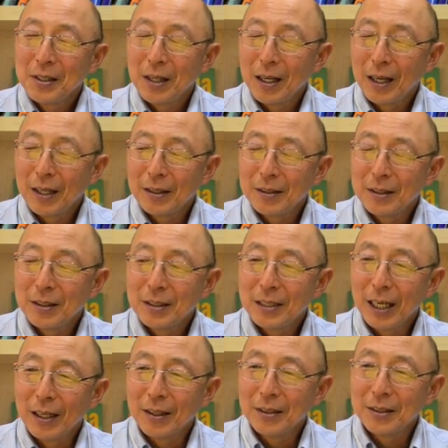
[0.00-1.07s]
uh,
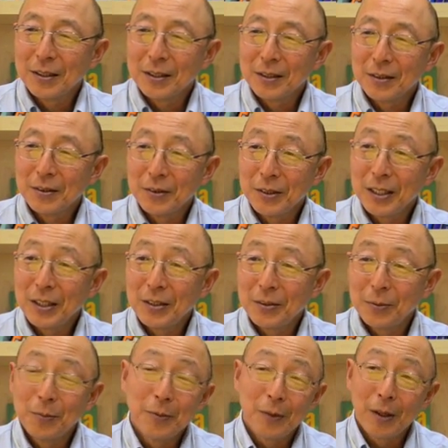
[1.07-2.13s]
challenges, you need
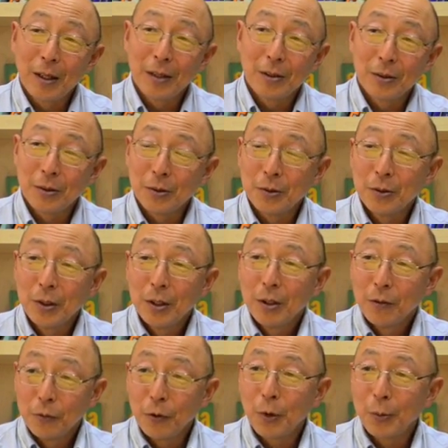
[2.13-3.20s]
to to
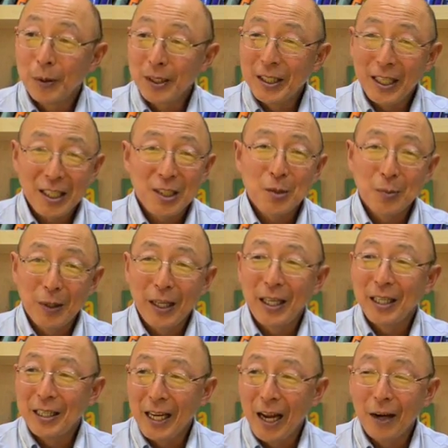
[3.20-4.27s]
verbally
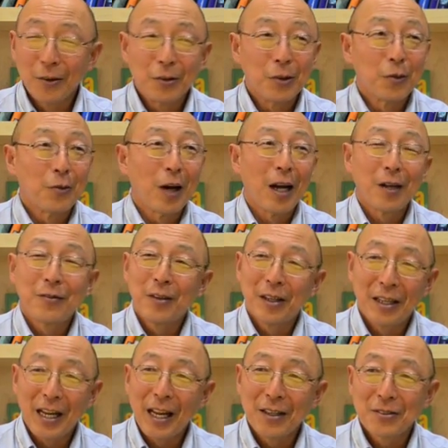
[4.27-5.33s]
explain how you arrived
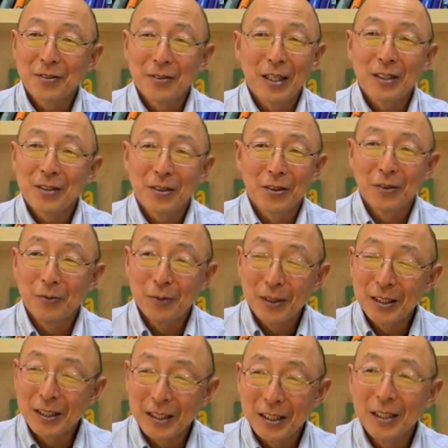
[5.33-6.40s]
at an answer, that's going to
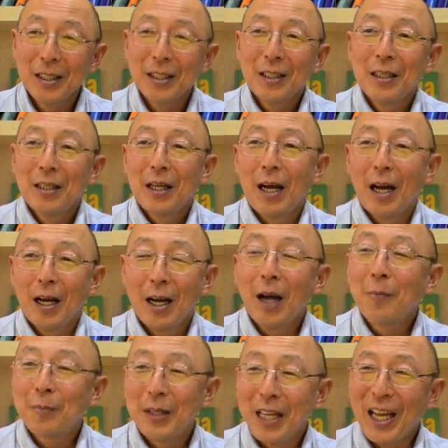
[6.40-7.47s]
really uh,
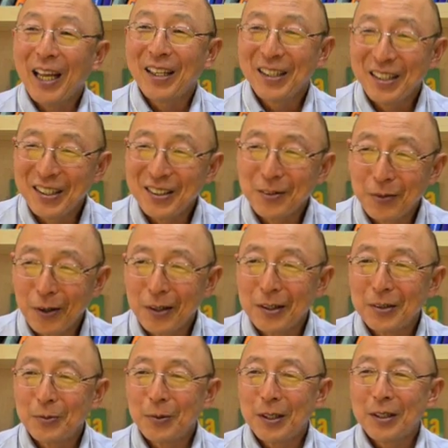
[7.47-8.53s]
up the ante as far
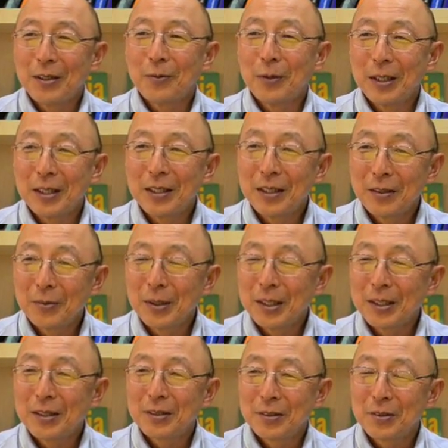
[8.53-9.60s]
as what, what,
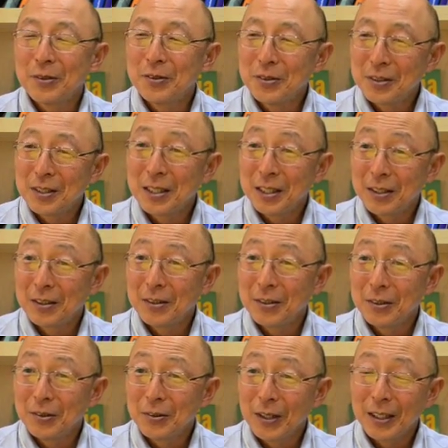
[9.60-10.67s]
what students need to
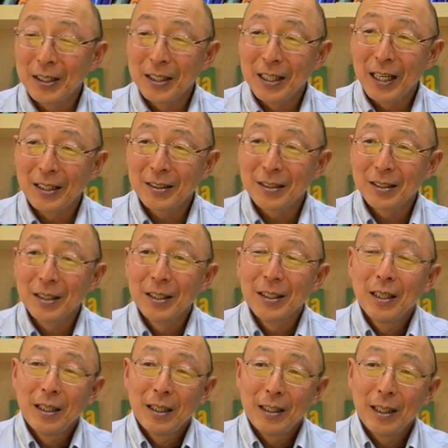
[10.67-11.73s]
do. So I think that's
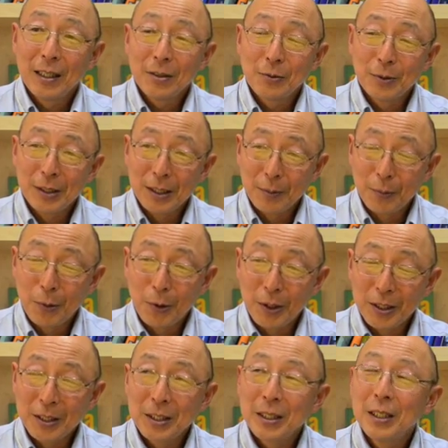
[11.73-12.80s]
that's really
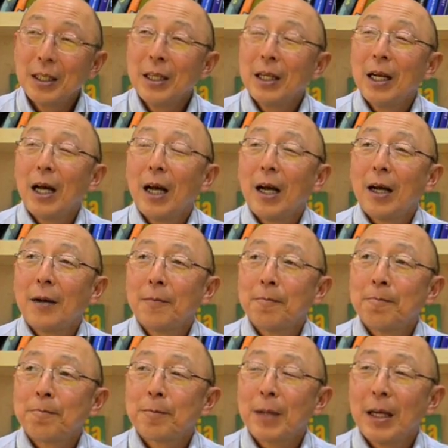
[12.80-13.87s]
important.
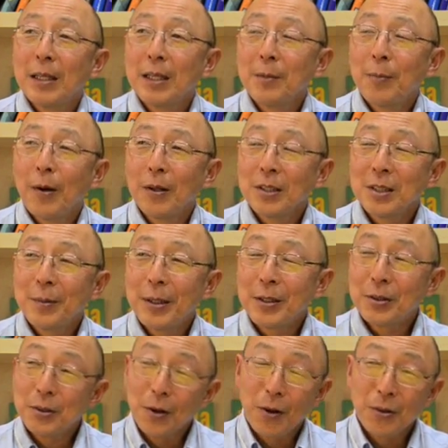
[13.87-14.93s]
Um, I think
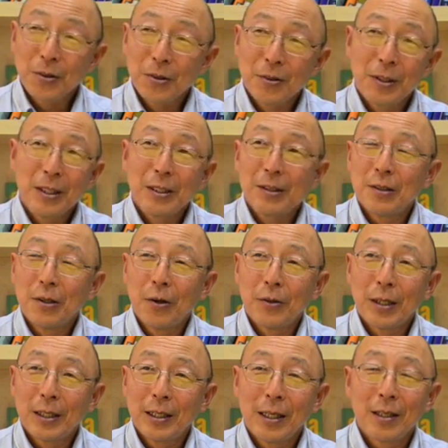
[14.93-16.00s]
policymakers also need to know
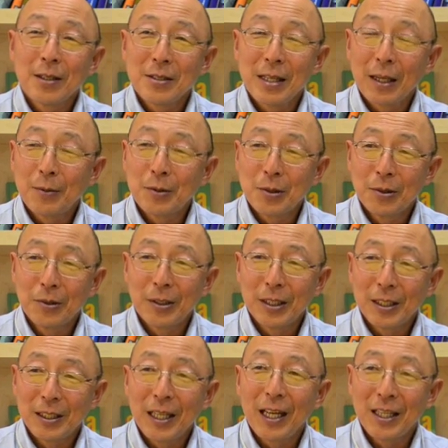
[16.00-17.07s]
that English language
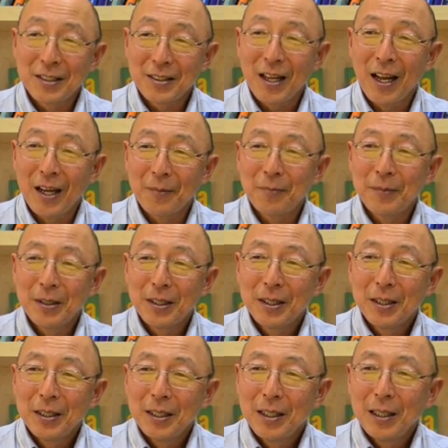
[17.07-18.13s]
learning takes time.
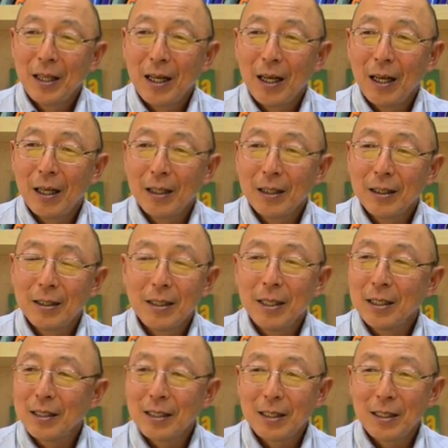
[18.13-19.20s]
Uh, it,
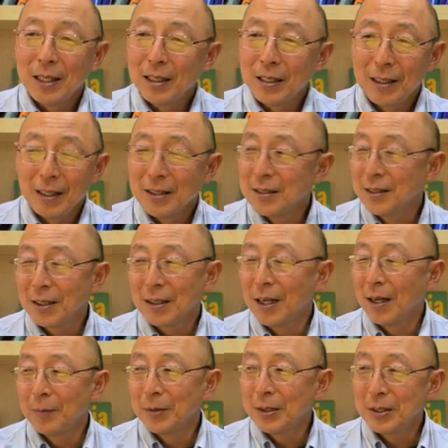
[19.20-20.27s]
it, it isn't
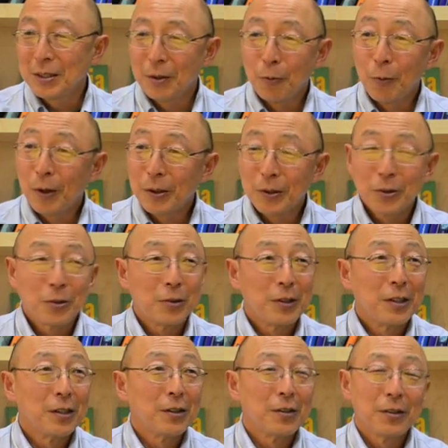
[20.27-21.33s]
accomplished in one or two
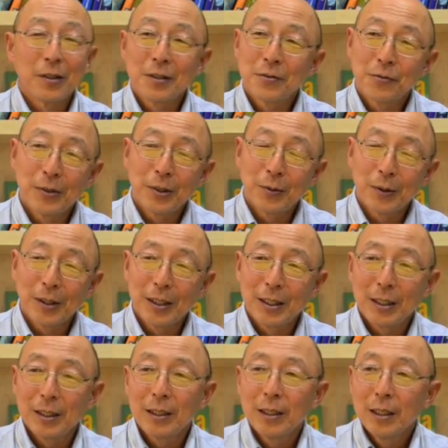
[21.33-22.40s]
years. It's
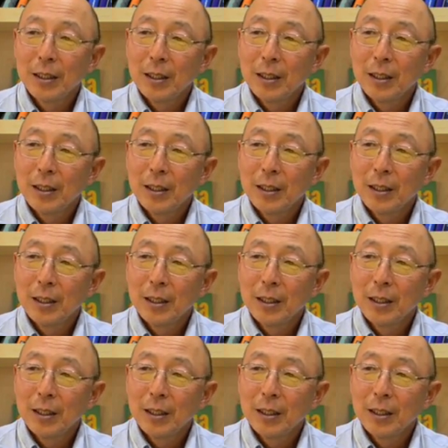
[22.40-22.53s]
frequently,